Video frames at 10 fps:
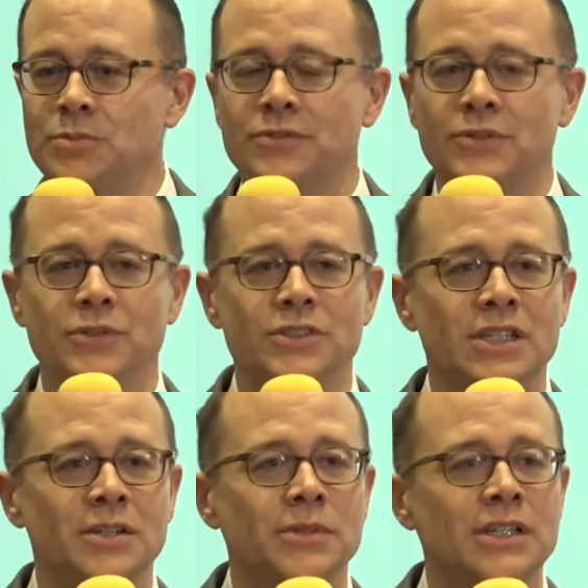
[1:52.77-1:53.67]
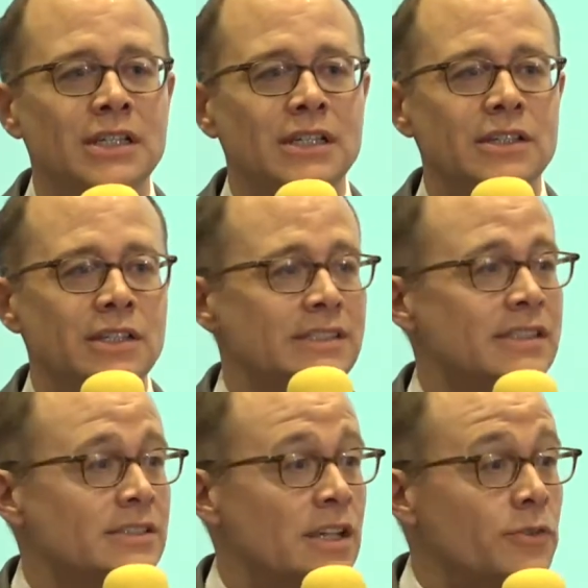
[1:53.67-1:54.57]
but for the first time, the United
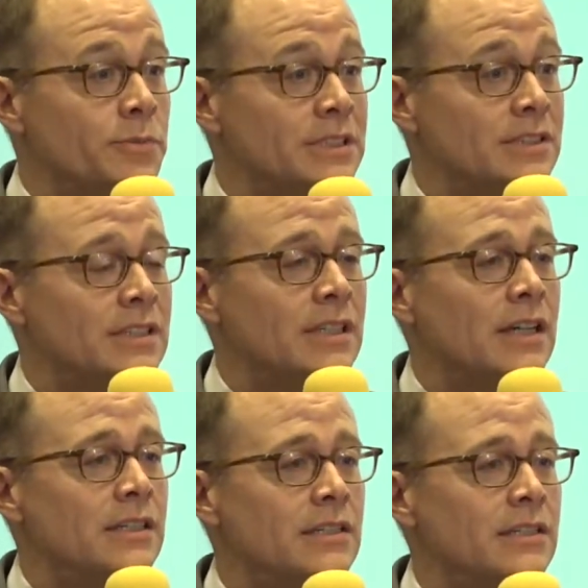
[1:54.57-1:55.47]
States government did not